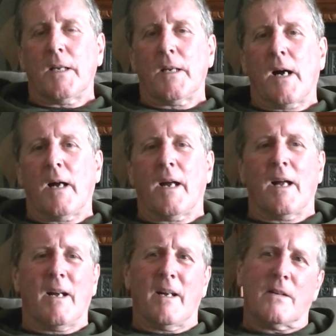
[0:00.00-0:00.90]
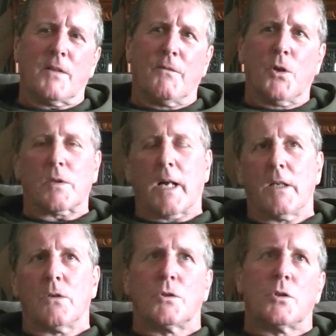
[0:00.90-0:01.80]
you know, and I've looked at
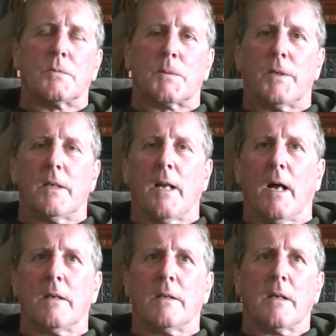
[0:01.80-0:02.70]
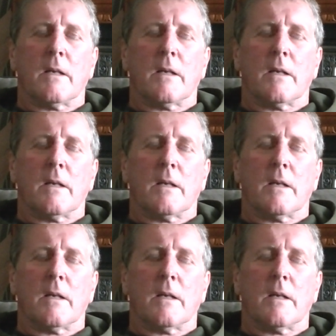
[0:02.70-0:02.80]
YouTube's a bit and that, and